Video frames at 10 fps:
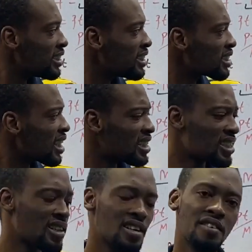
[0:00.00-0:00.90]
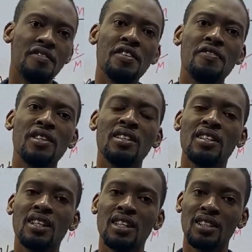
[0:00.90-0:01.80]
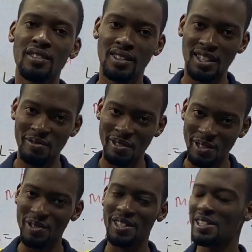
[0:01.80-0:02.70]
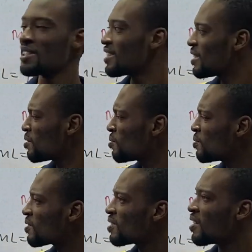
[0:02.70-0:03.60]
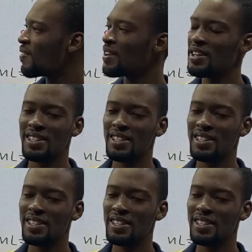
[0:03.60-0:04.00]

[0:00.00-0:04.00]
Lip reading: this class, feel free to let me know. See you in the next